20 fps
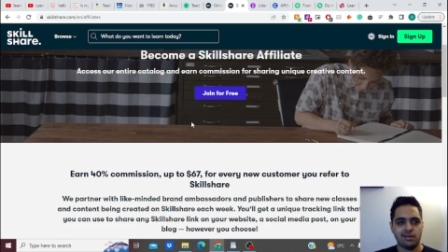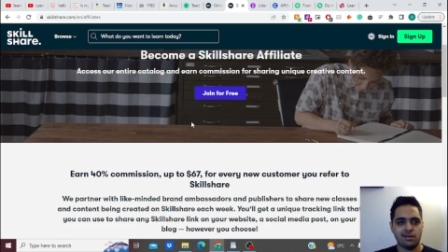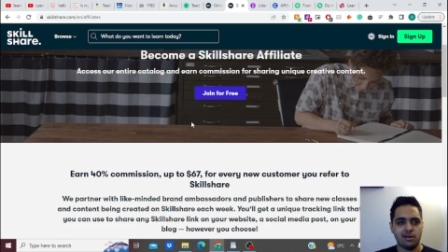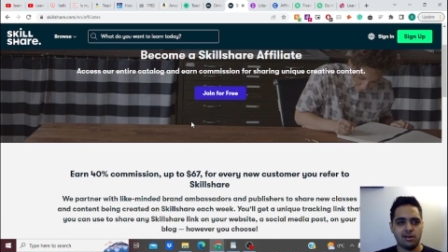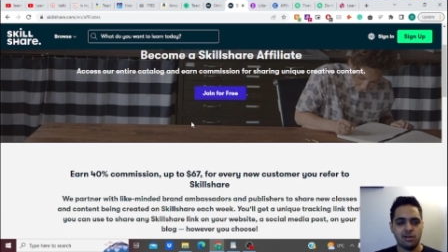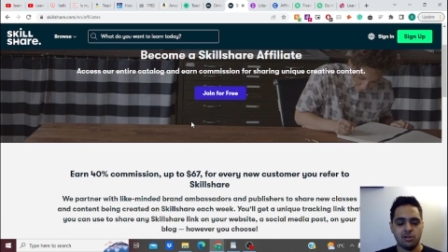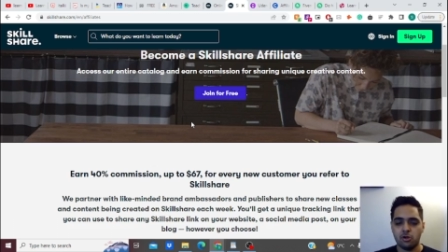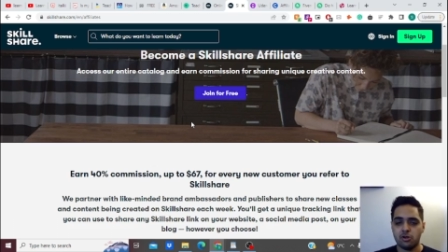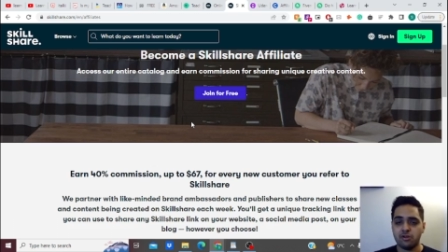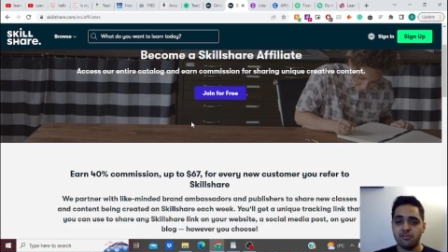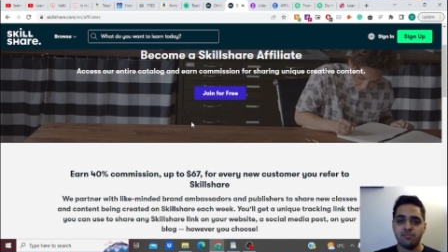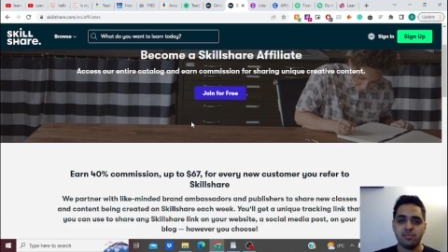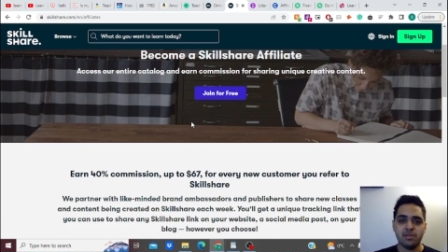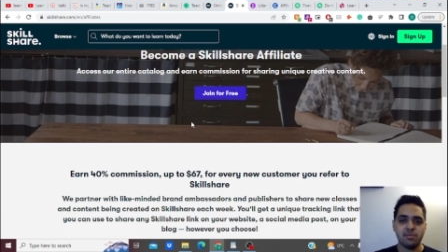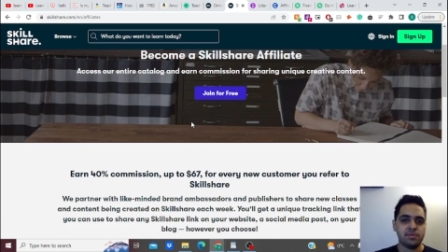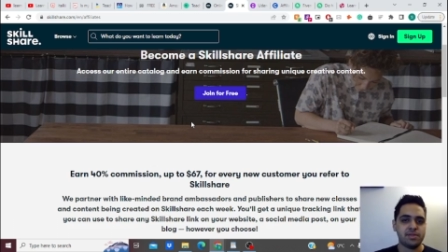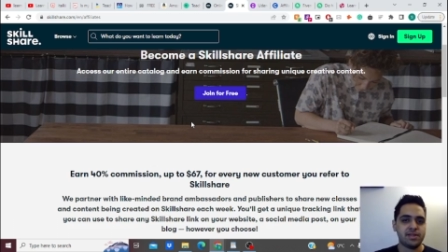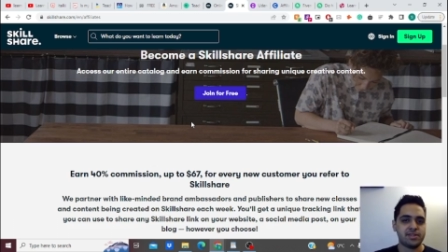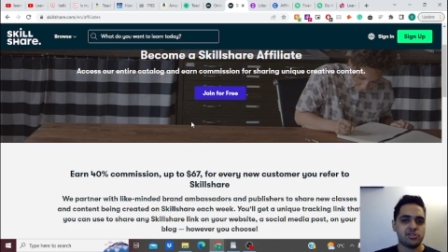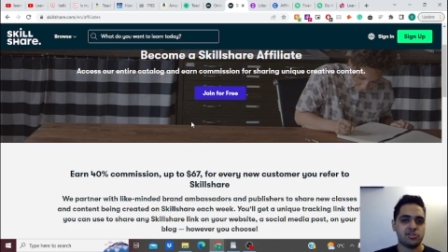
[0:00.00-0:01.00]
a lot of
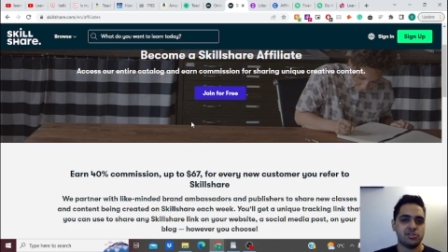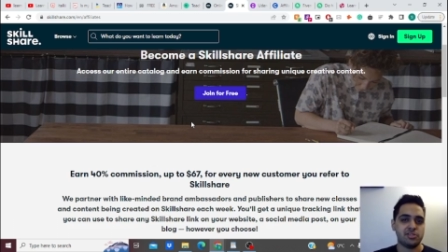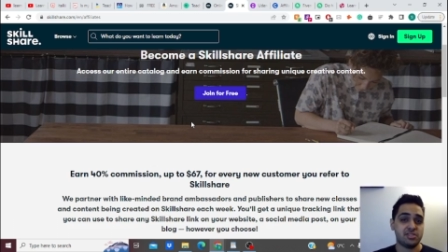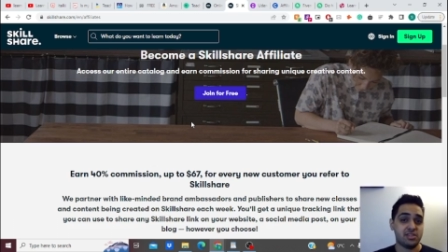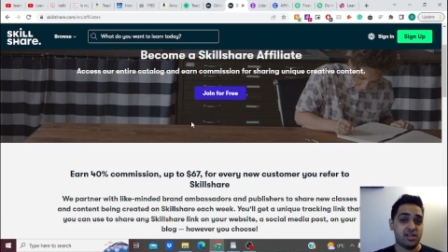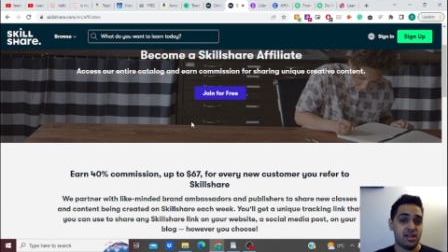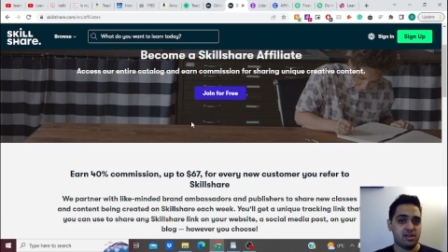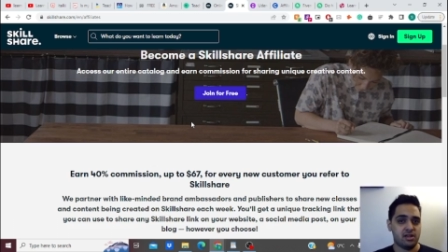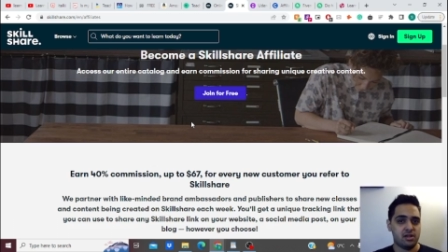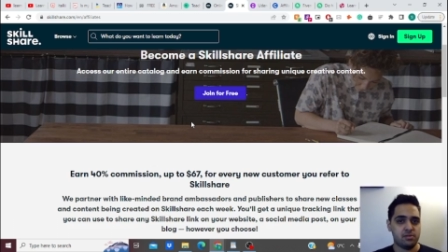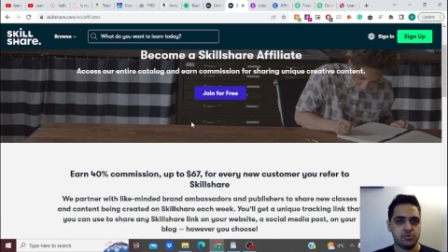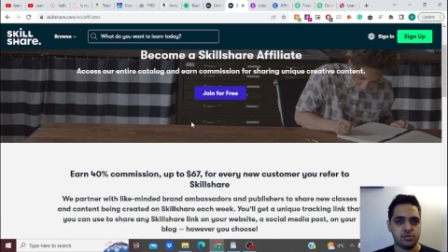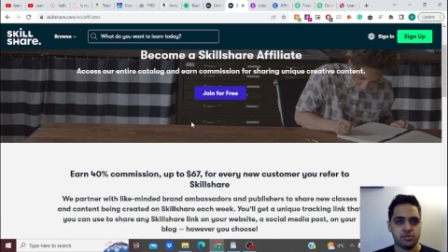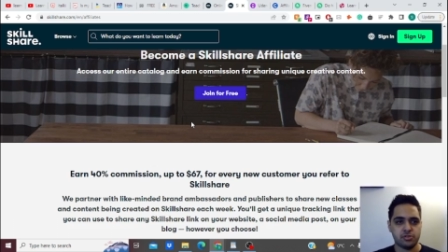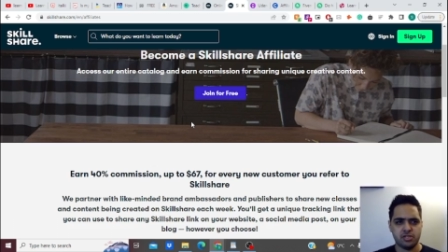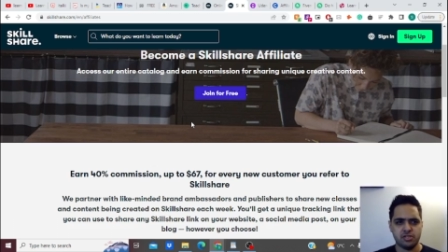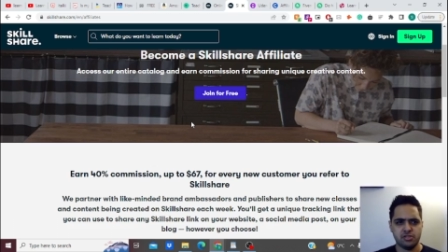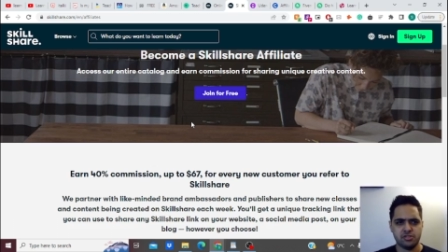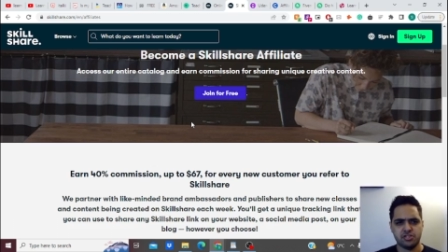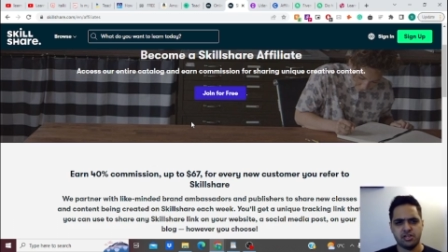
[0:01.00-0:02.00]
people actually sign up to
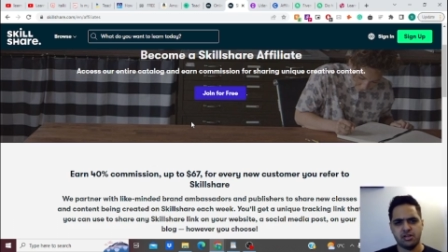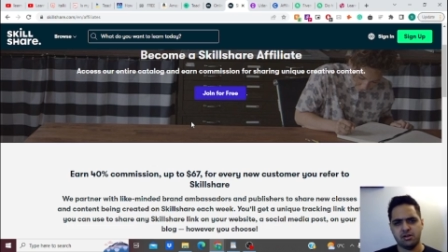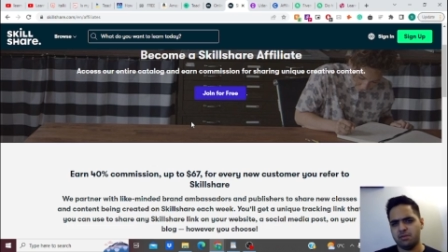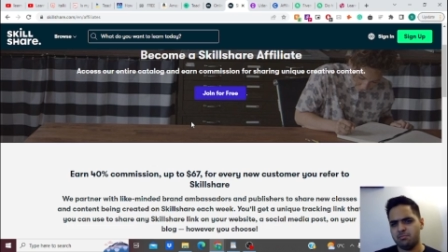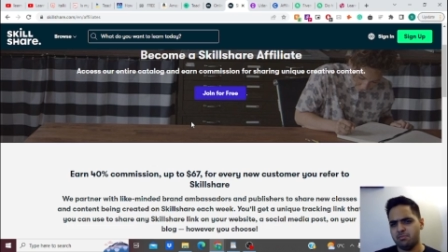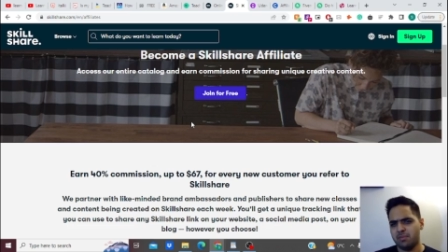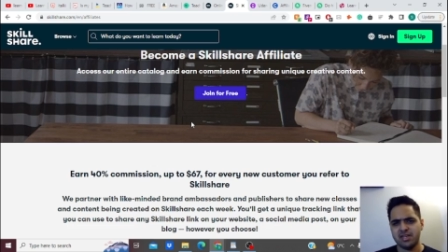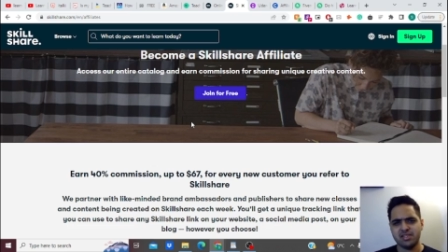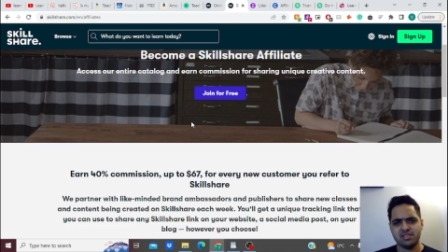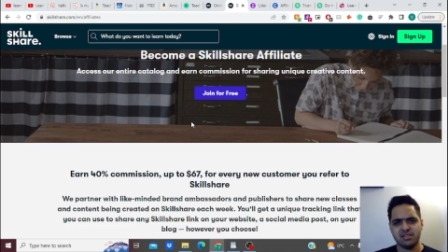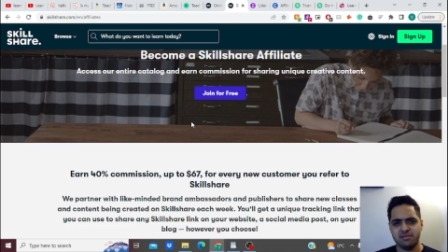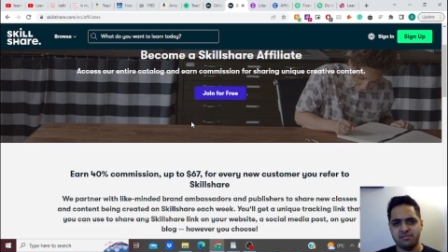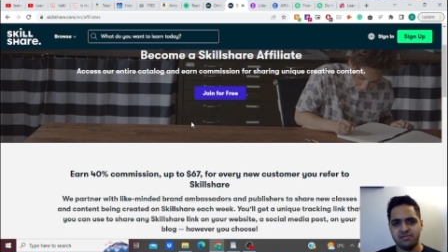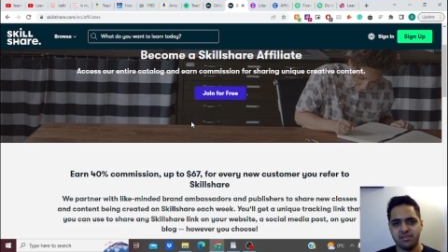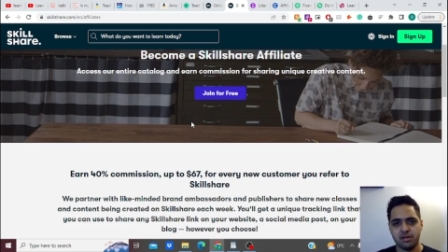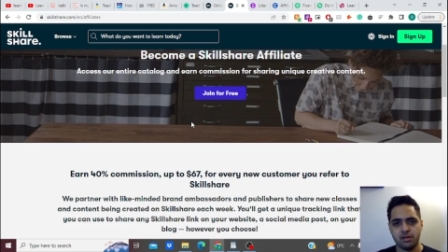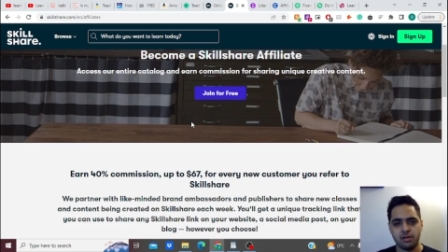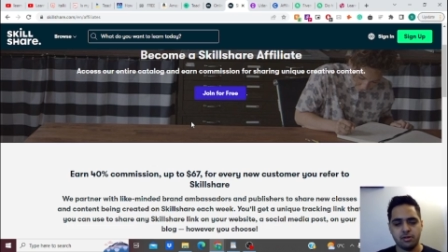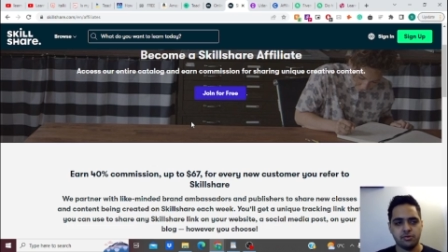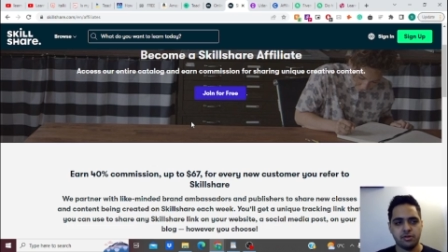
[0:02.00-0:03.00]
Skillshare, myself
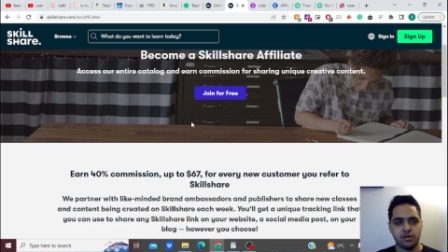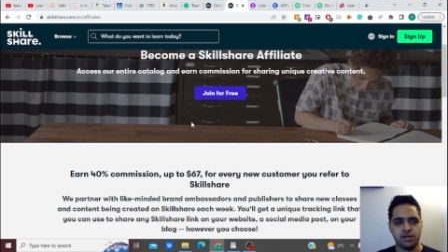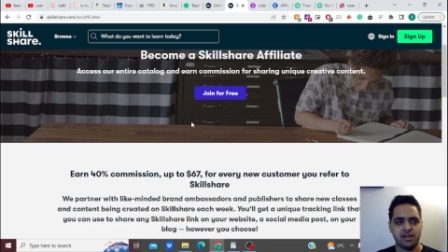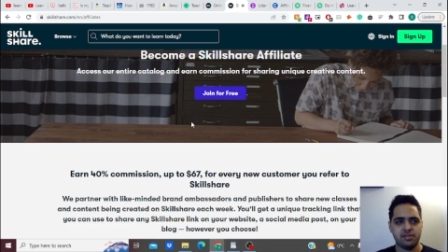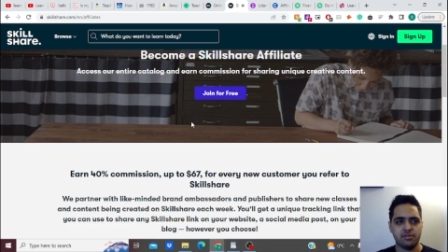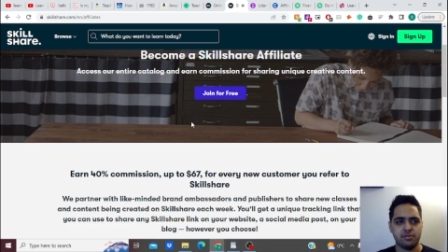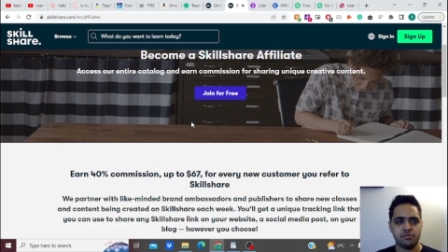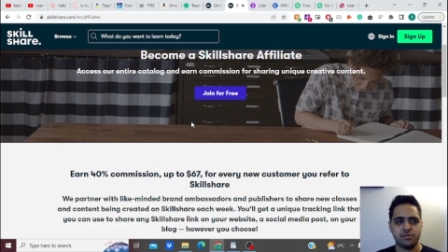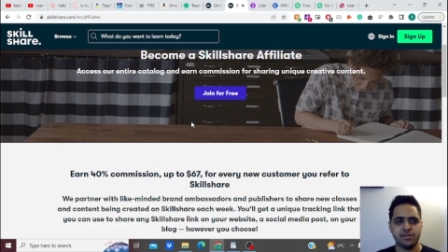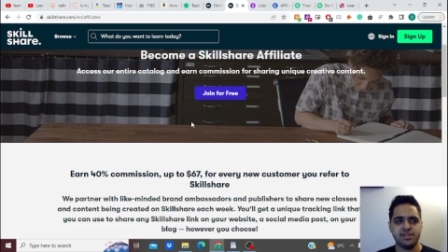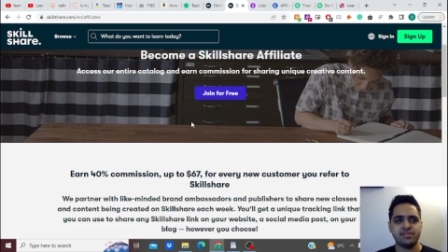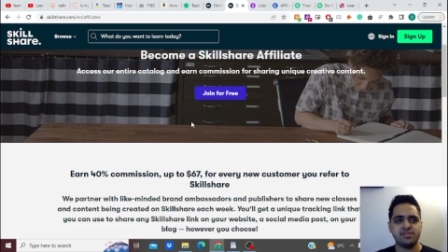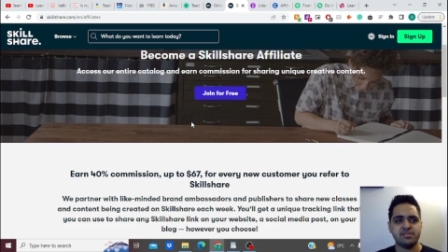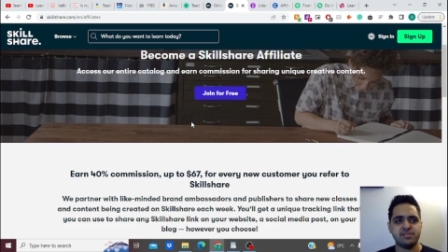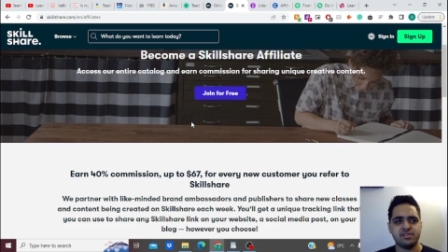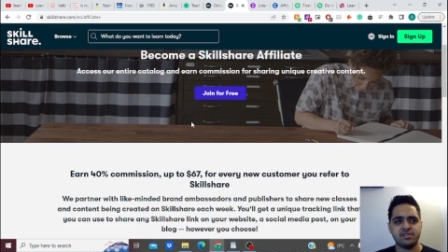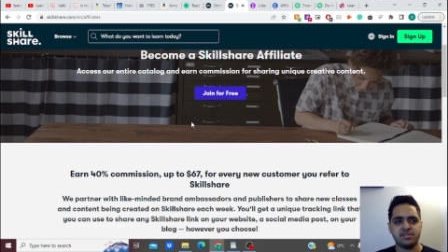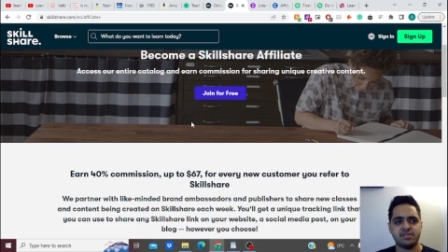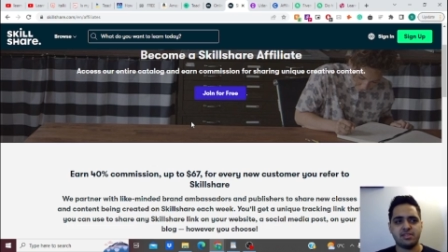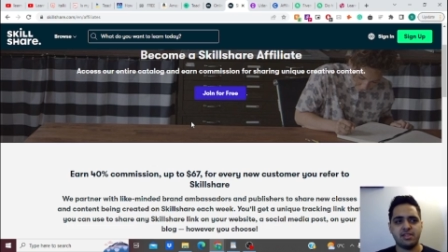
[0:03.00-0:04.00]
included, and the reason
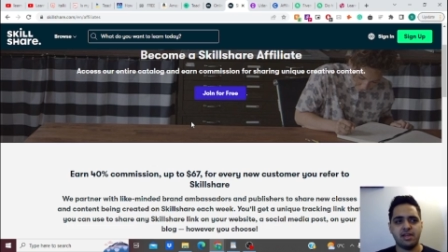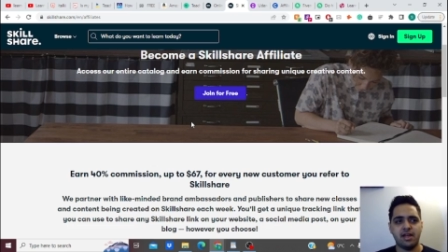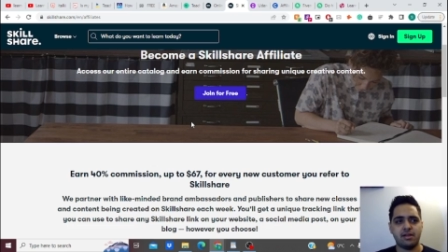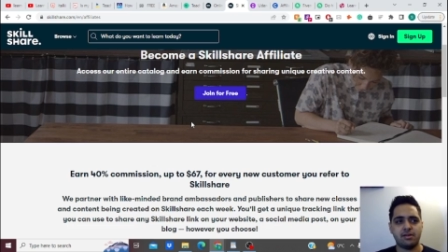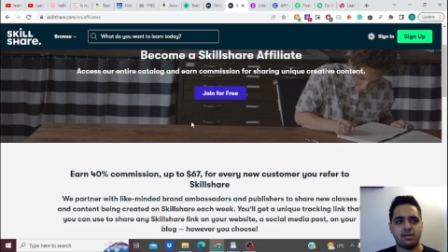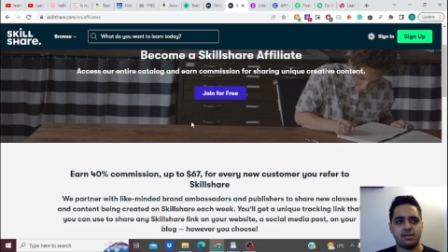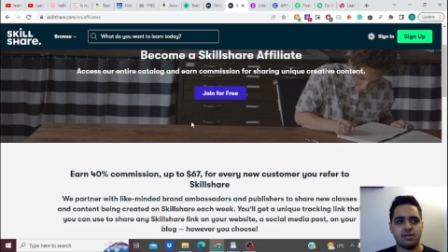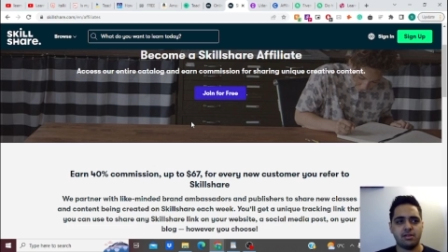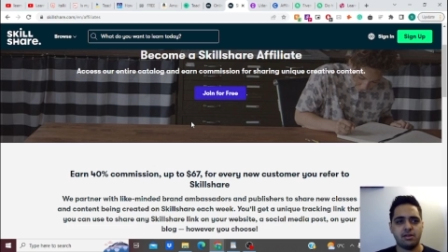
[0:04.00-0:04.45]
is that